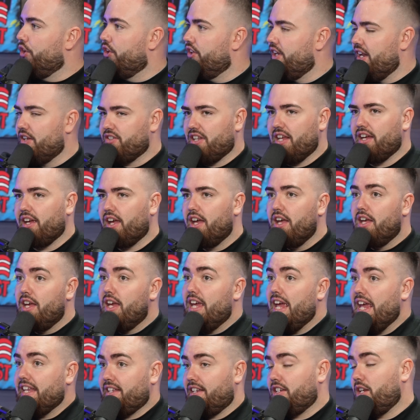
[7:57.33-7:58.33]
And I was like,
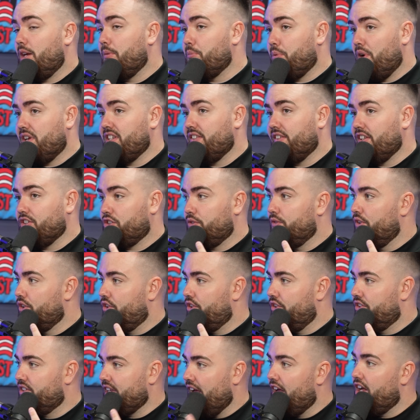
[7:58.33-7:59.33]
"It's actually impressive that someone
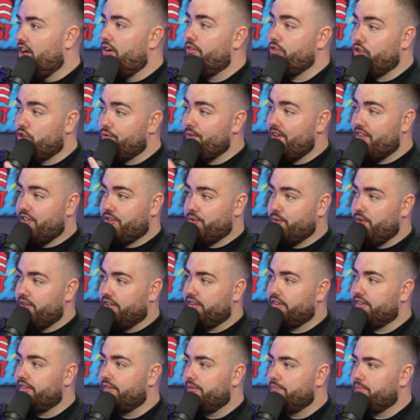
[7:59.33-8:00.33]
could tell just by the
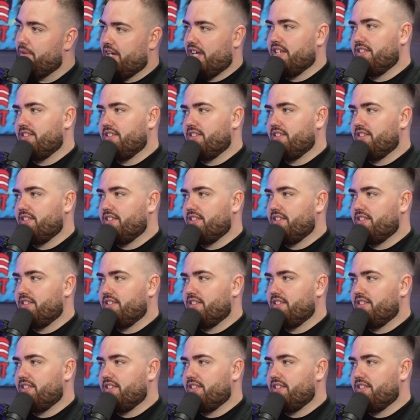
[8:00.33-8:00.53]
swing." I Yeah.